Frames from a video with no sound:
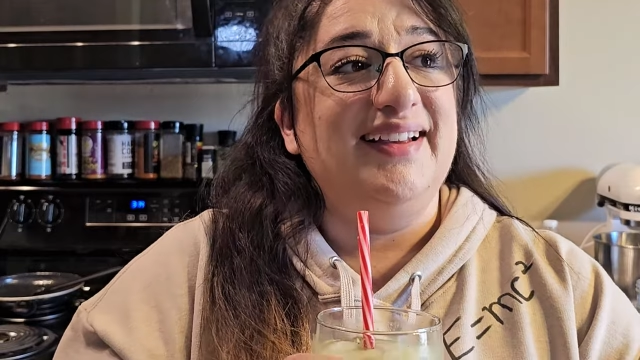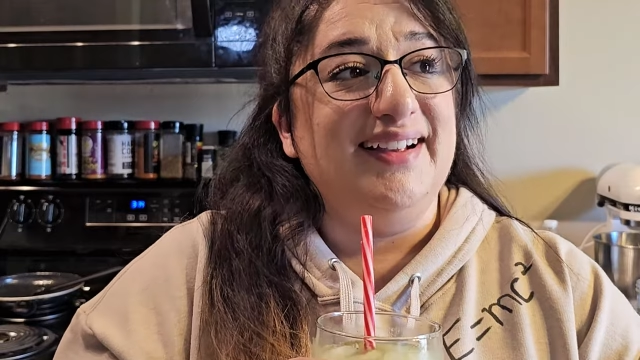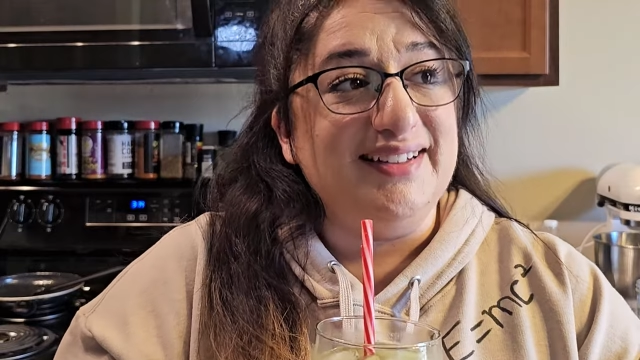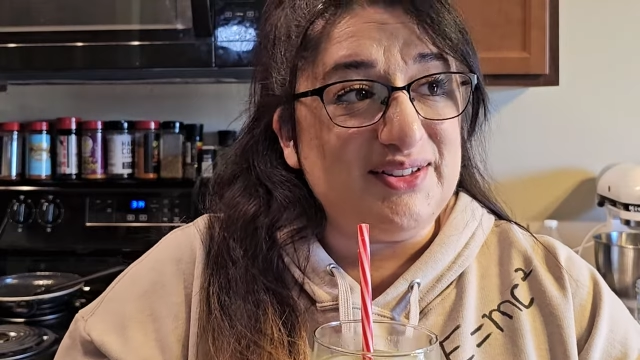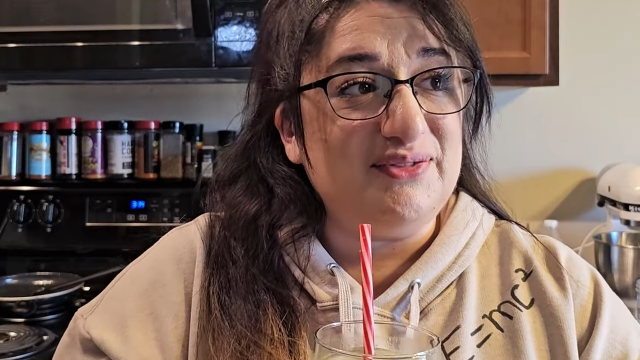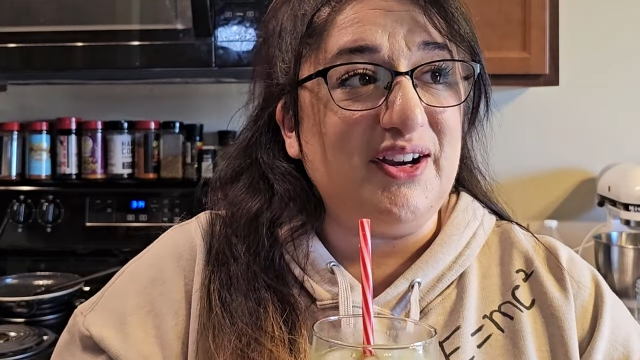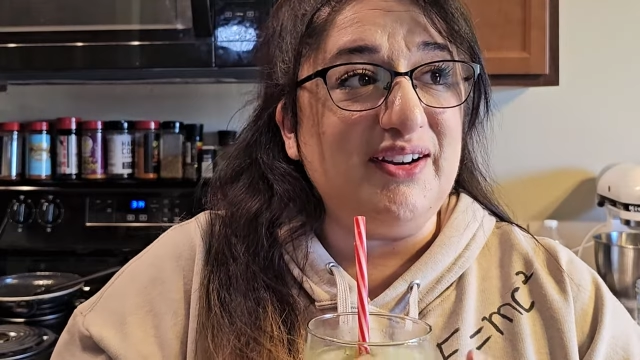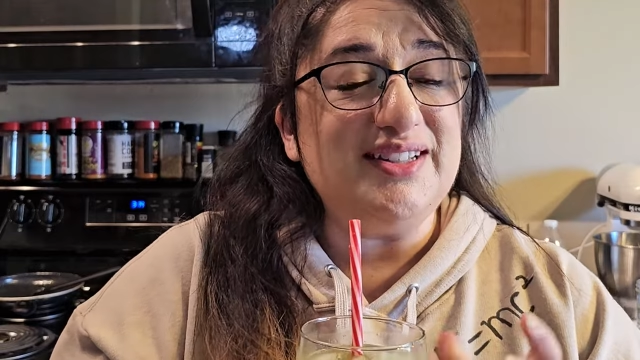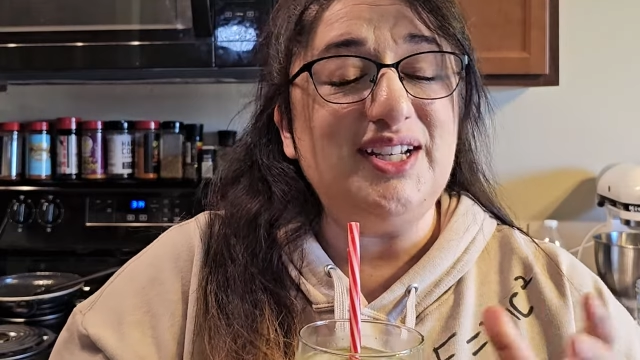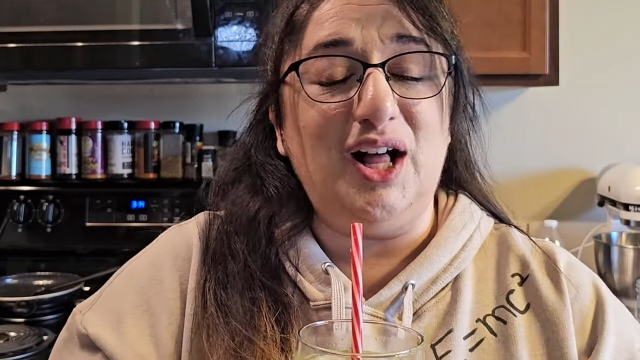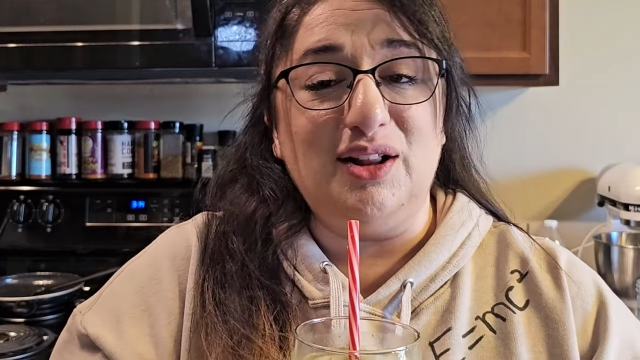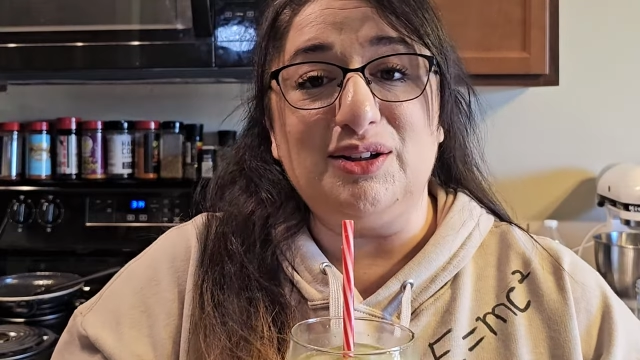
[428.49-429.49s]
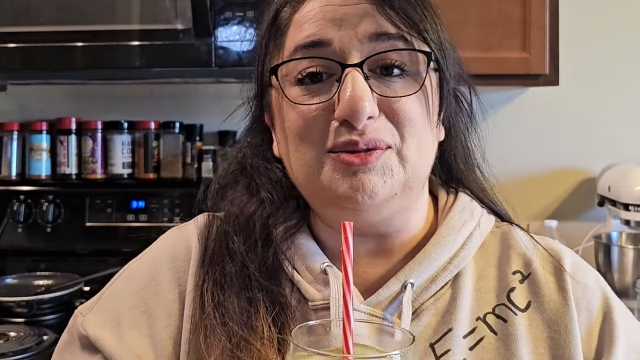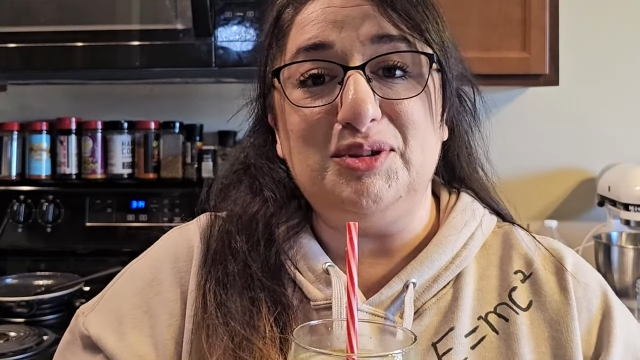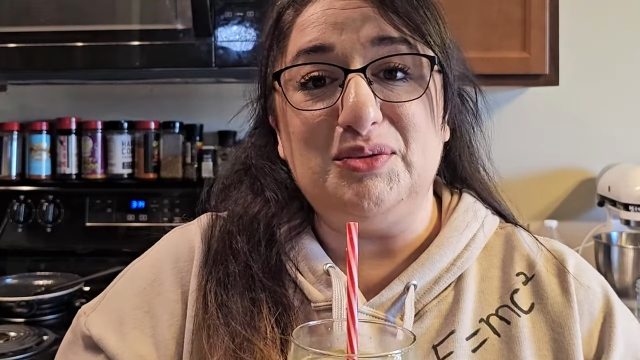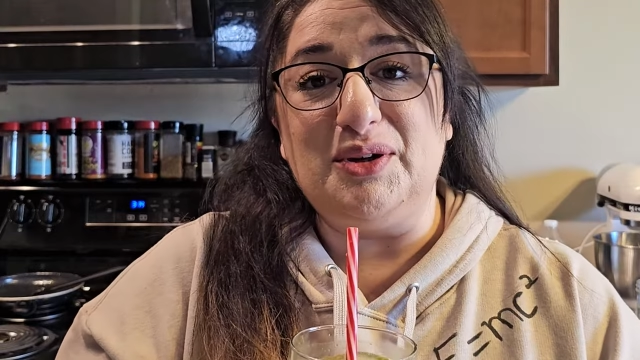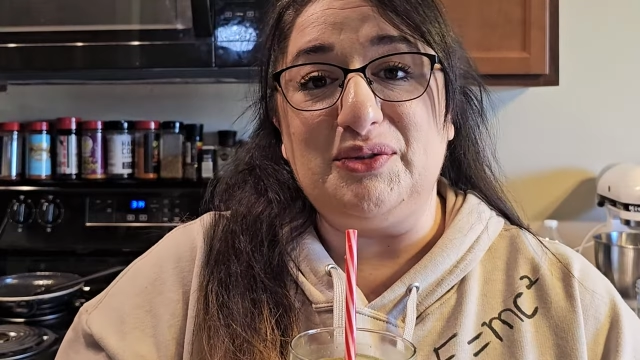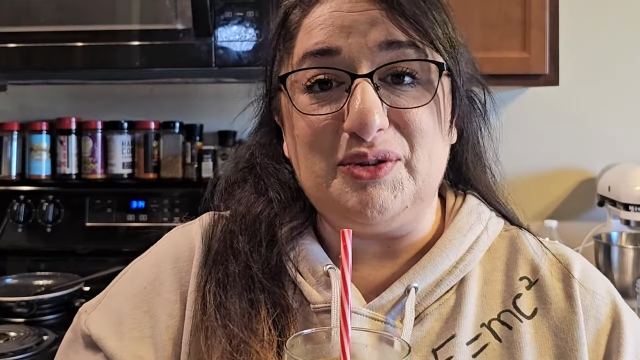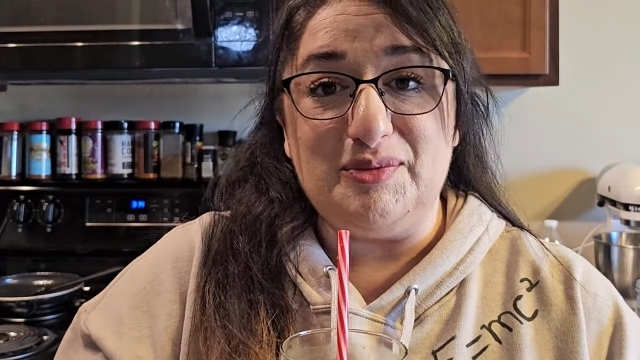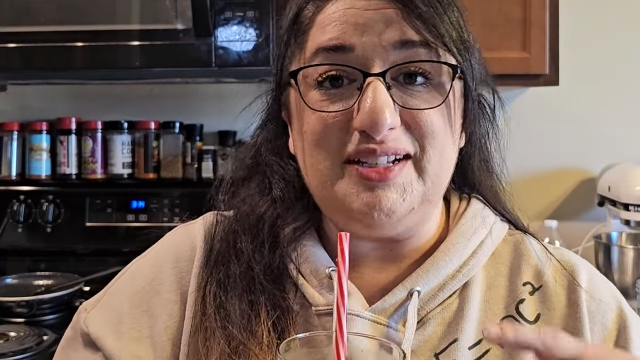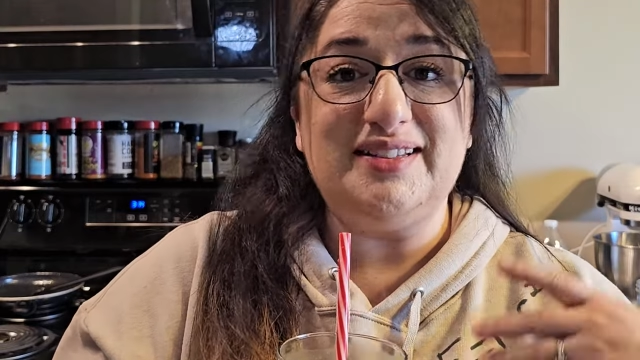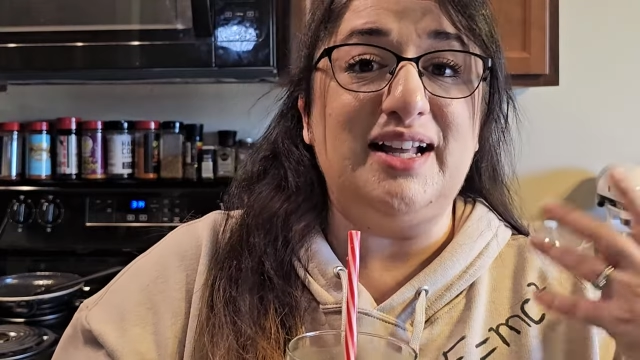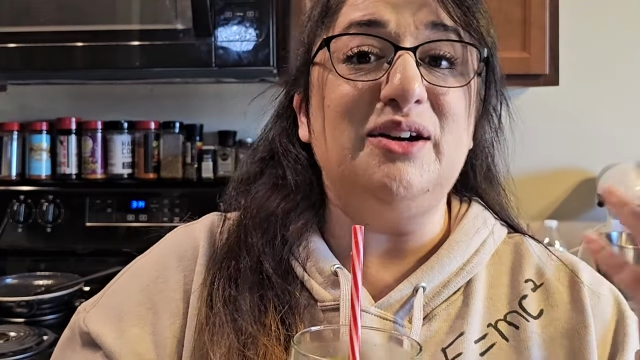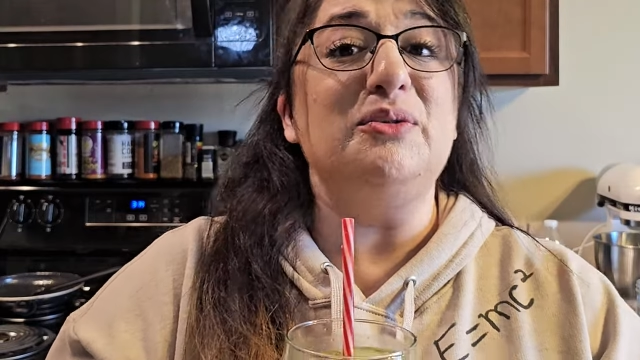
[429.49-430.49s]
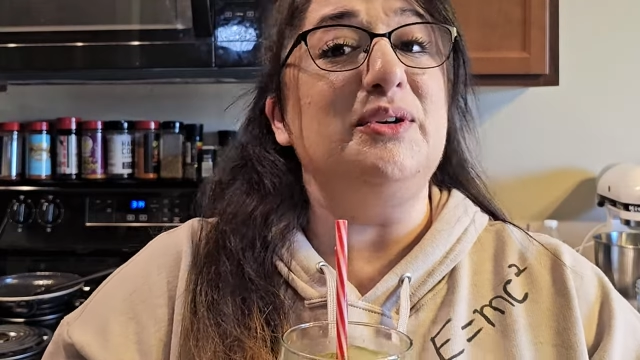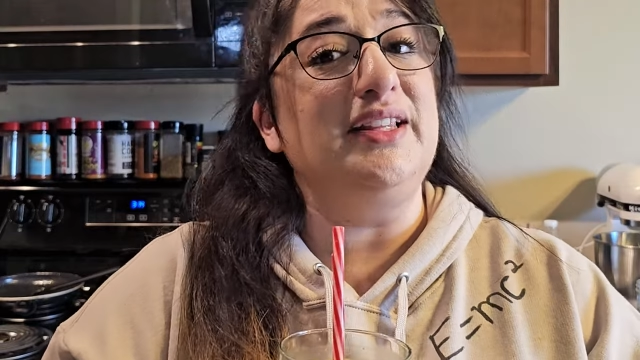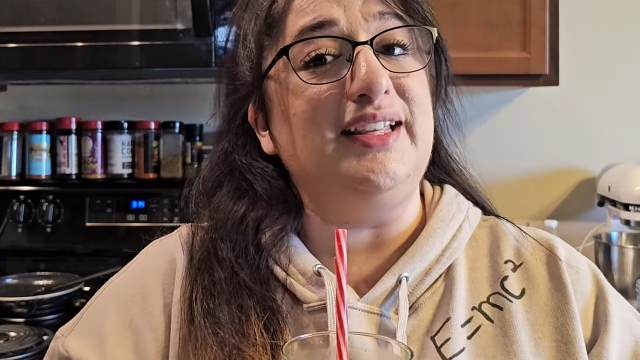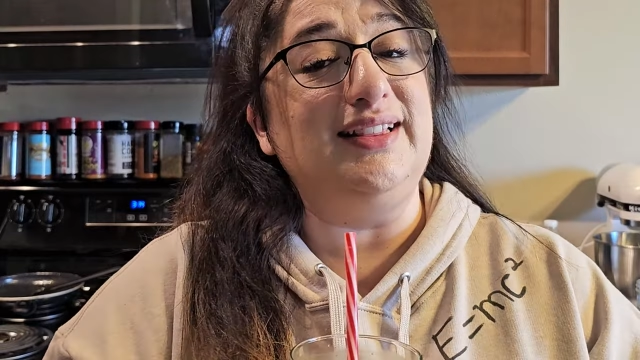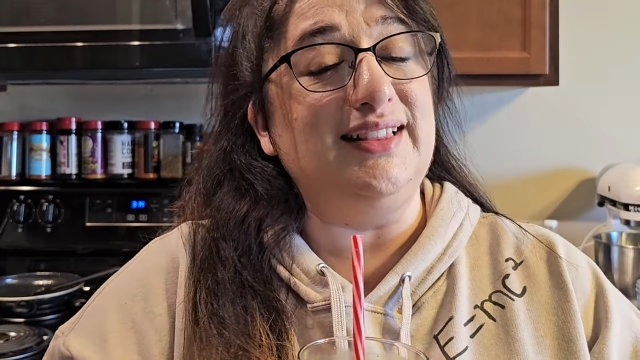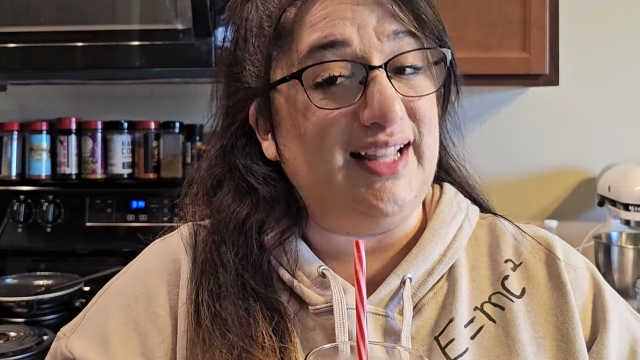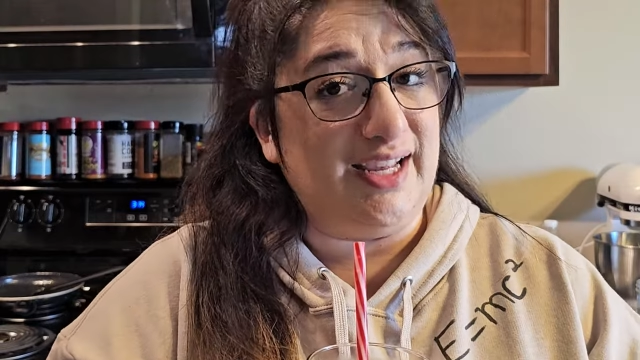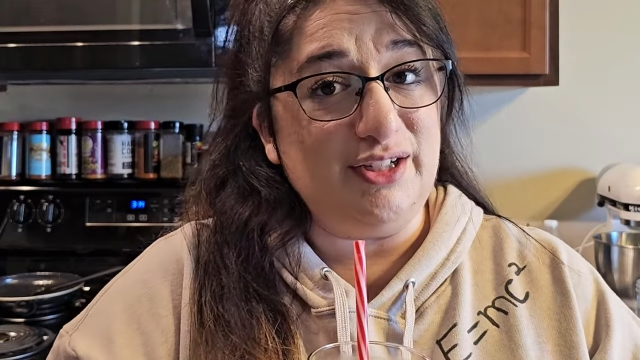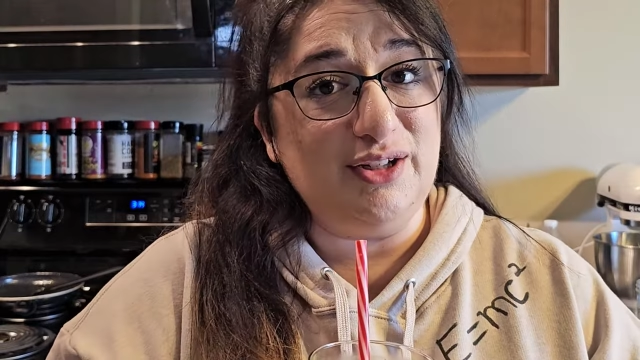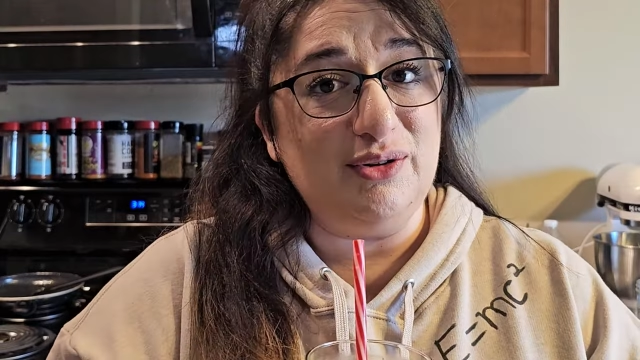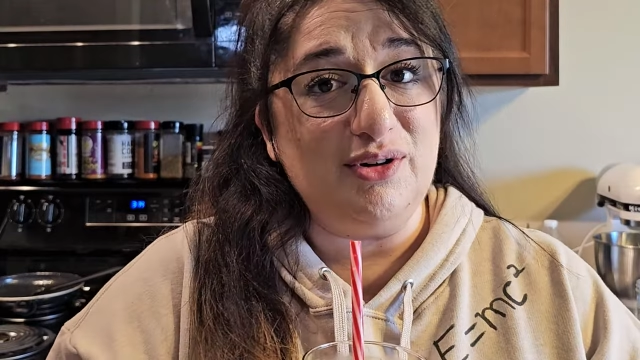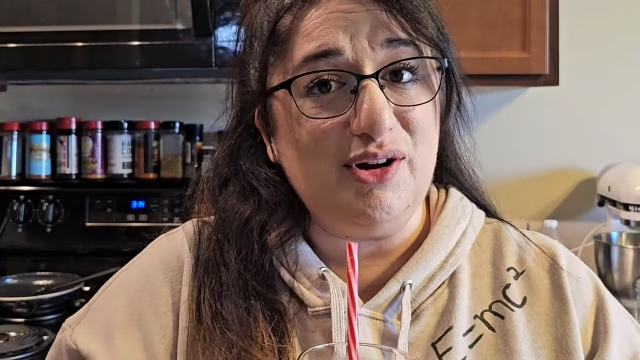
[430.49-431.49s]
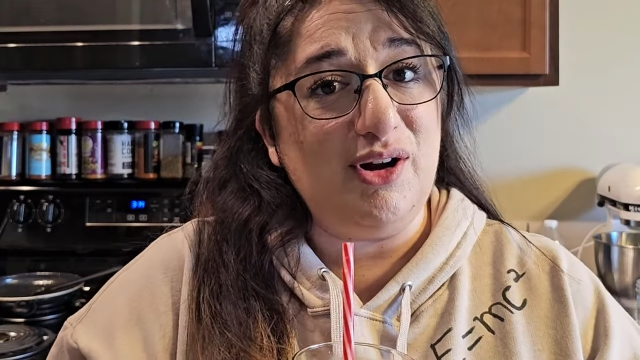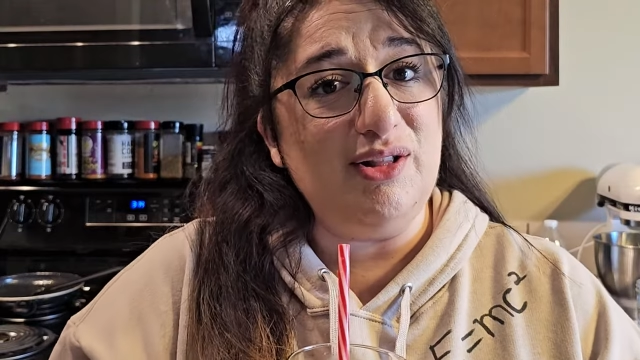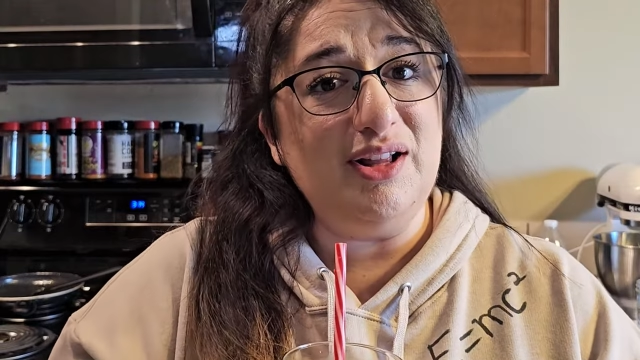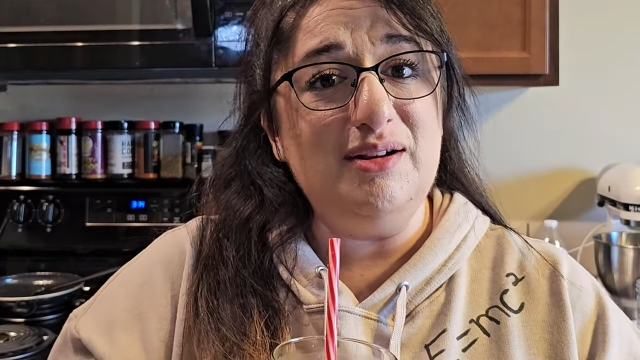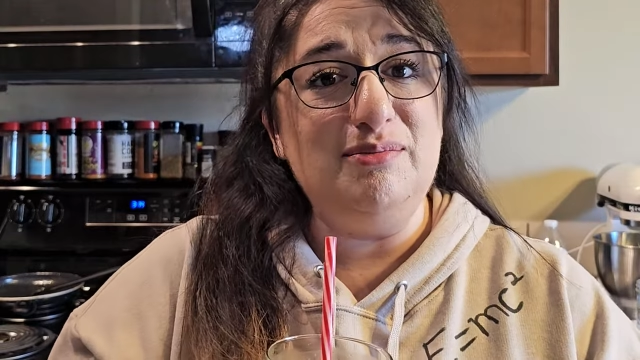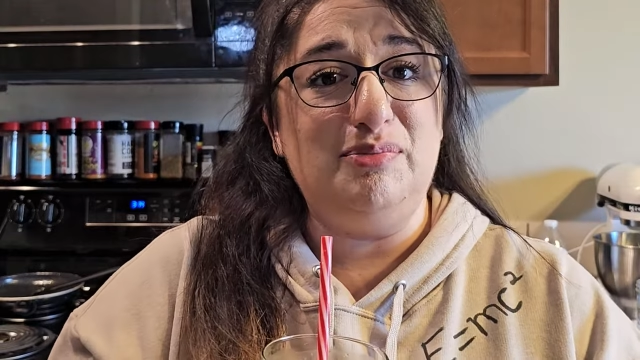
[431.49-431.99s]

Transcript: It's a very tolerable one for me because I don't really like Coca-Cola,